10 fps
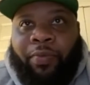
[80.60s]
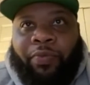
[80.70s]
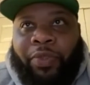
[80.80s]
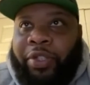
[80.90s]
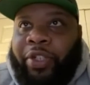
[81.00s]

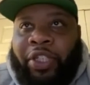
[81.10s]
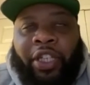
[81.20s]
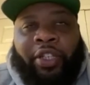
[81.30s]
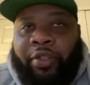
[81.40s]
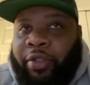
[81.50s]
to
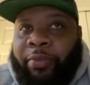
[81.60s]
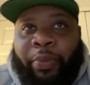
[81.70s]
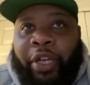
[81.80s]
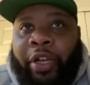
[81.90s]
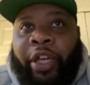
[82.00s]
exist,
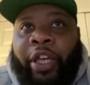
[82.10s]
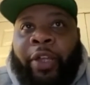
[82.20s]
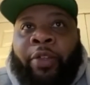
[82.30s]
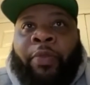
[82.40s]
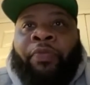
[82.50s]
period.
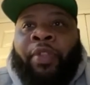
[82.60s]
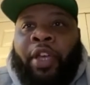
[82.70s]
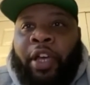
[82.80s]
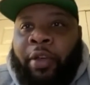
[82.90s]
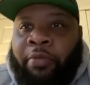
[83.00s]

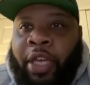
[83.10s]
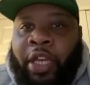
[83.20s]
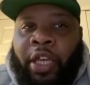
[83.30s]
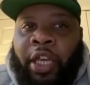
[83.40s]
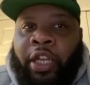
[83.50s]
Me
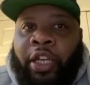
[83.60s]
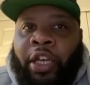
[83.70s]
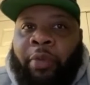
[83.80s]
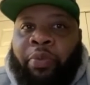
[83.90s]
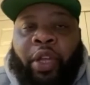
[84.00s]
and a
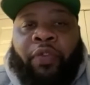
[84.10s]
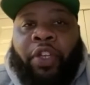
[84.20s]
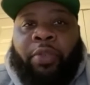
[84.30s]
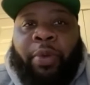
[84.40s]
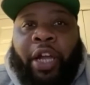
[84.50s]
previous
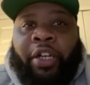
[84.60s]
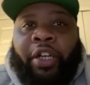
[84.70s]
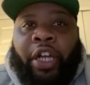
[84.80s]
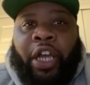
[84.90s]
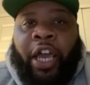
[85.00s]

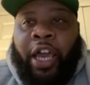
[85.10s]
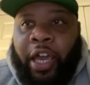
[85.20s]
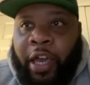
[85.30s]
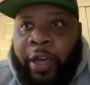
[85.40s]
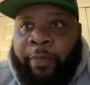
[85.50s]
partner I
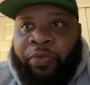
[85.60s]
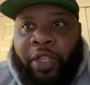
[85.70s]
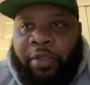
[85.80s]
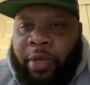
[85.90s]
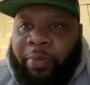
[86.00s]
had,
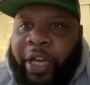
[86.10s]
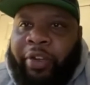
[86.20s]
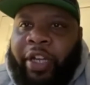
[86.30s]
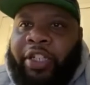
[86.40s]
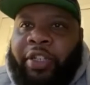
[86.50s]
so my
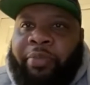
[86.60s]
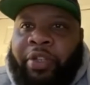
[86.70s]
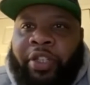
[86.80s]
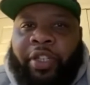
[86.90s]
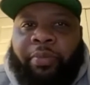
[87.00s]
background is in
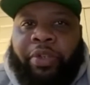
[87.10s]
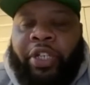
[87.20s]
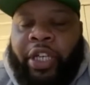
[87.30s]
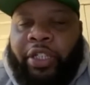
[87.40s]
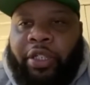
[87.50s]
music
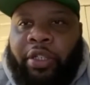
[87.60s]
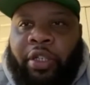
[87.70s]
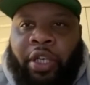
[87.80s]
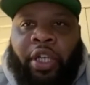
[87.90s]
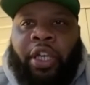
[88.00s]
production.
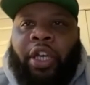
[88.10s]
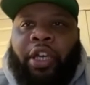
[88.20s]
And